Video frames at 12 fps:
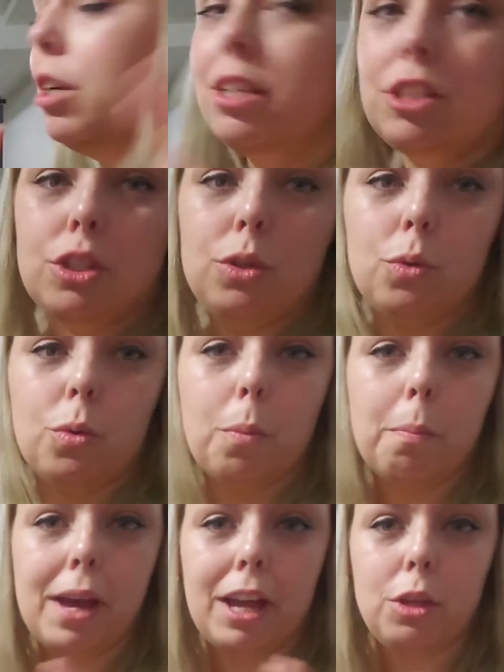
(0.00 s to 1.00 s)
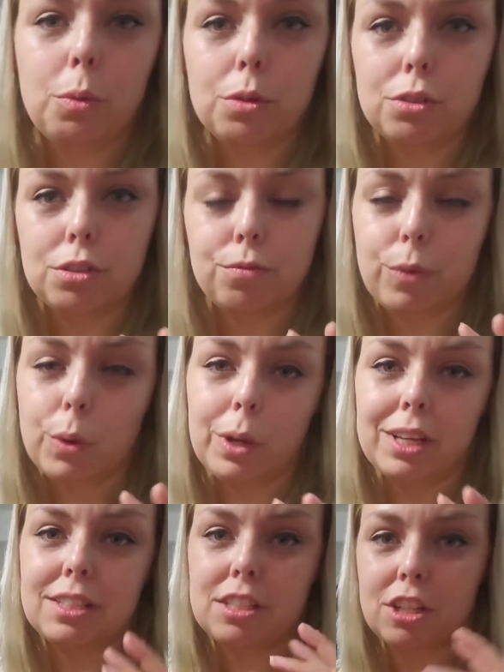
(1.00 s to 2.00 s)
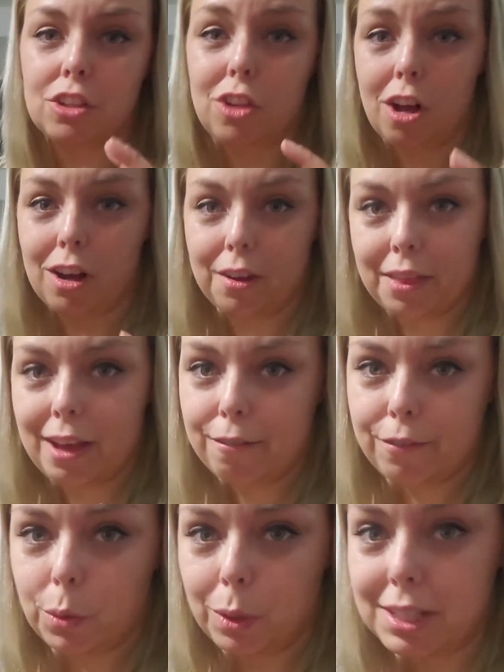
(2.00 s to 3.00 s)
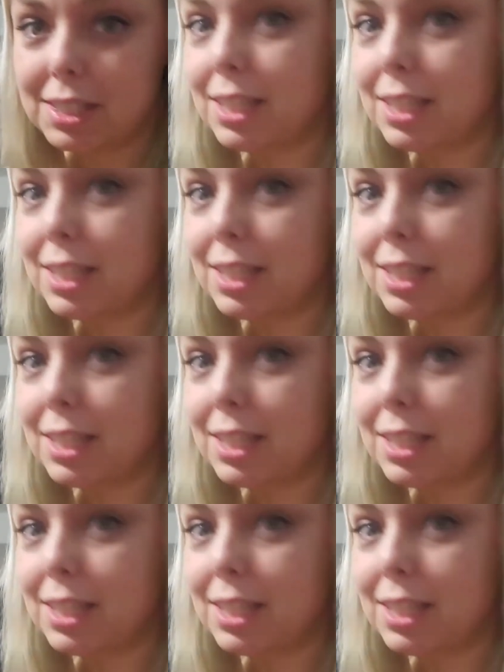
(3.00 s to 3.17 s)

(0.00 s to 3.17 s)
it to manual focus to lock that focus